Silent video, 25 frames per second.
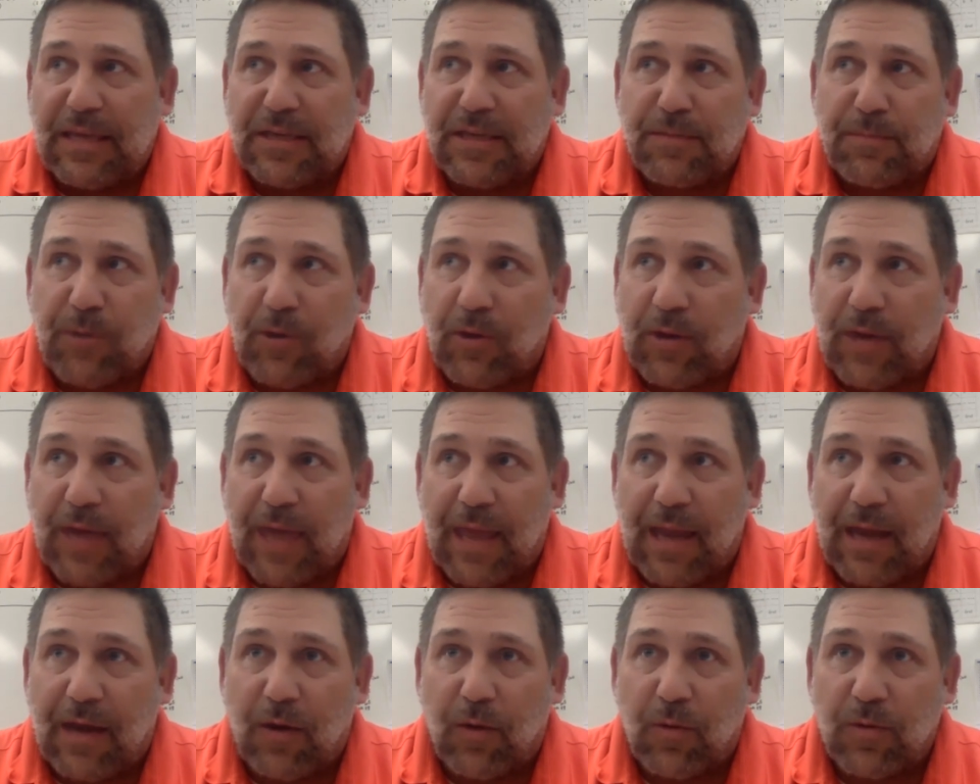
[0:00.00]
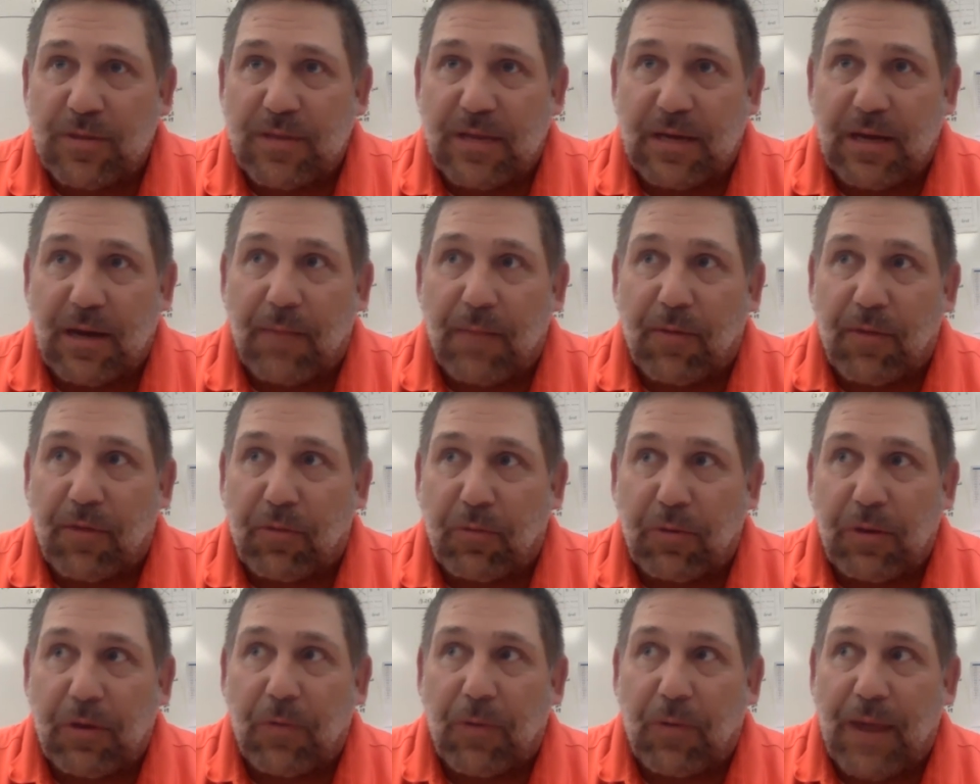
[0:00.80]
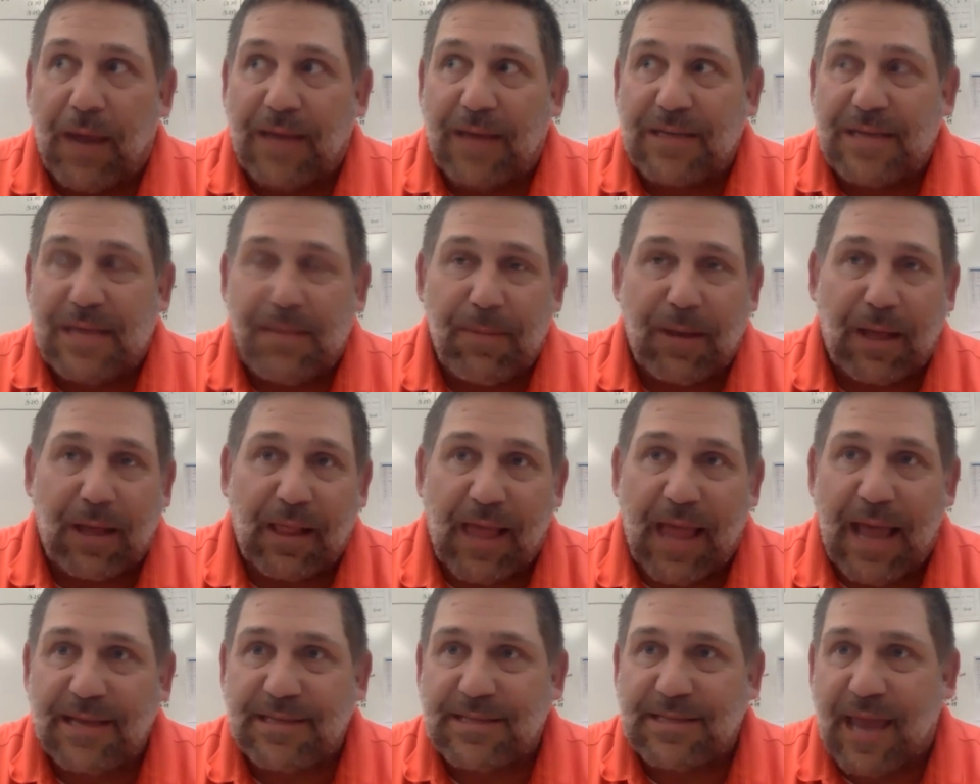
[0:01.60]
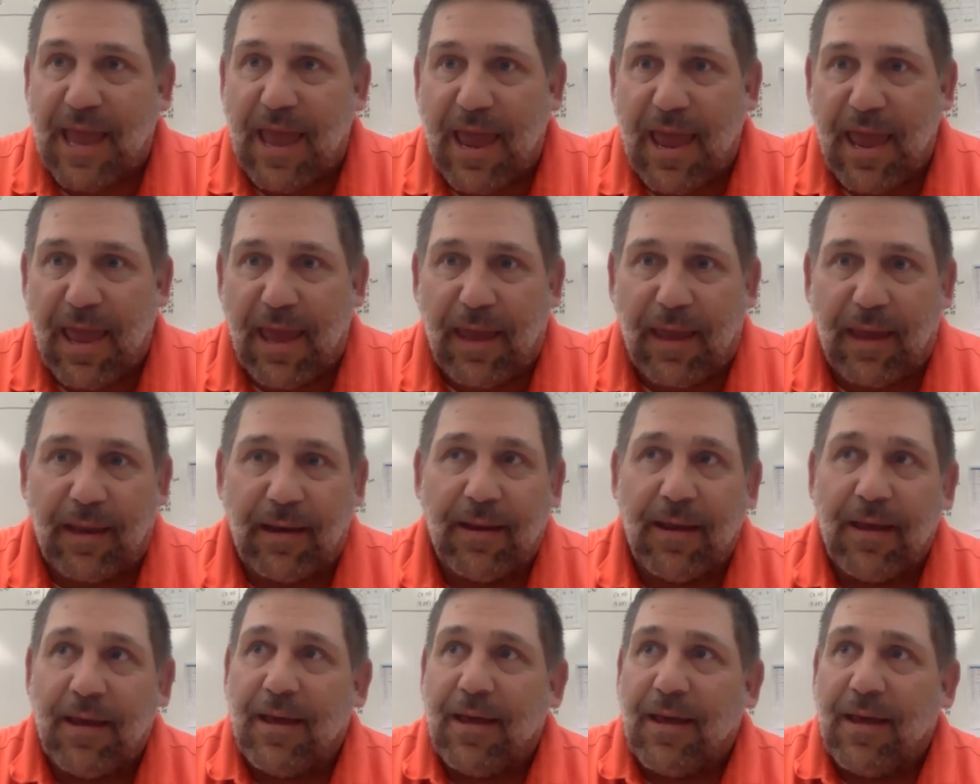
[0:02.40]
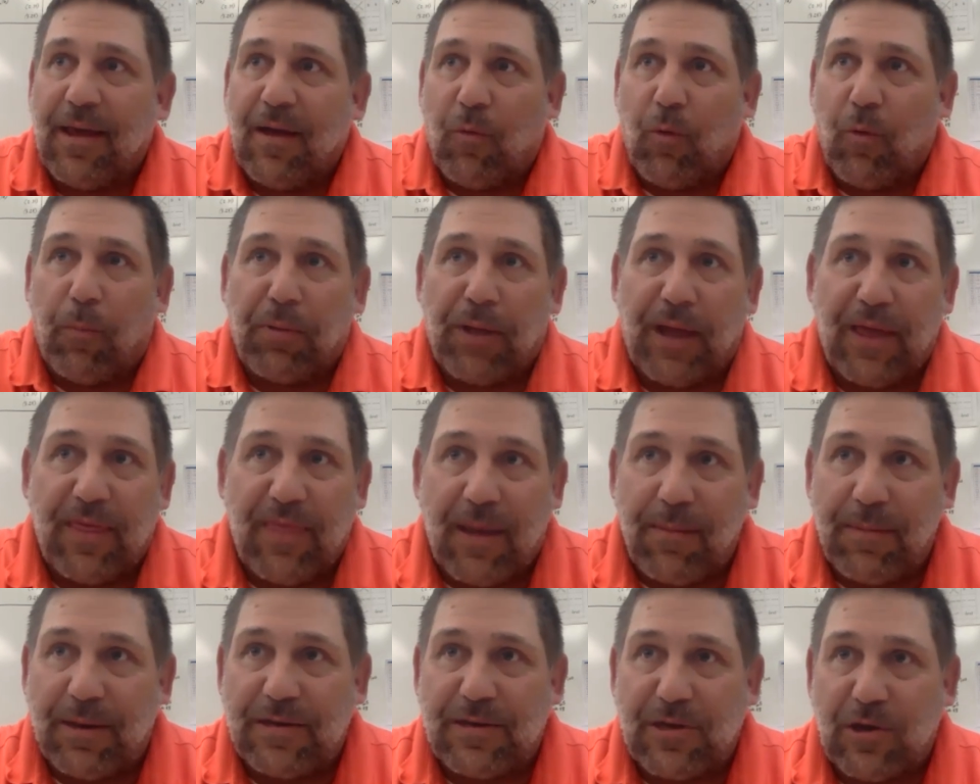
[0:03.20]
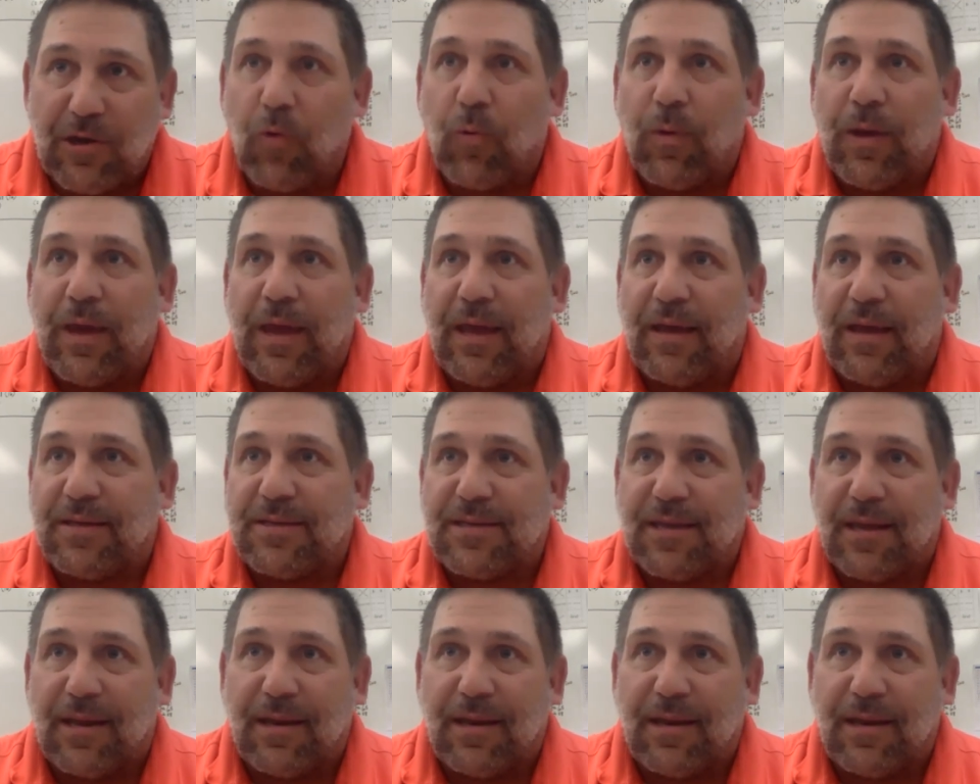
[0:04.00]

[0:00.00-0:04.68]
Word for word: East Buchanan, who was the number three ranked team in Class A, and we'll play them in two weeks.